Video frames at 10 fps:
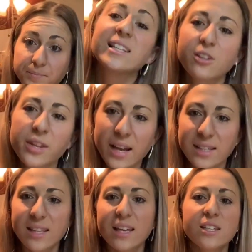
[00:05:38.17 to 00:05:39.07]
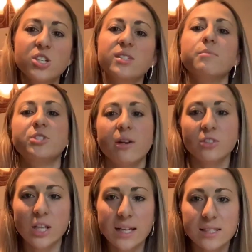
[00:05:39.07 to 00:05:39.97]
And so the next thing is just some
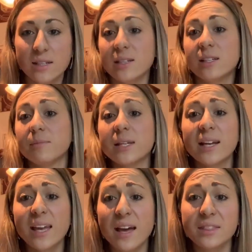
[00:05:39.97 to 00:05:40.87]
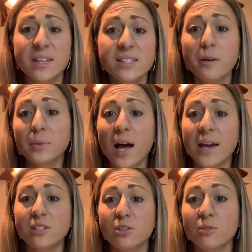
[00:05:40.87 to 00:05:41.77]
generalized study tips. And again, these
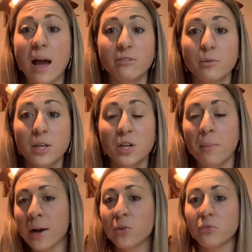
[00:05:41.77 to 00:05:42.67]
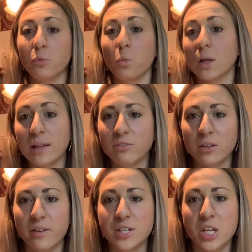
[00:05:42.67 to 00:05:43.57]
apply to everyone, no matter what
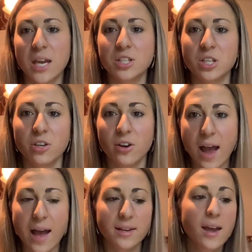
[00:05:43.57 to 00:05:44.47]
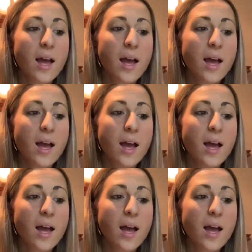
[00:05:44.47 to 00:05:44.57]
level of education you're at.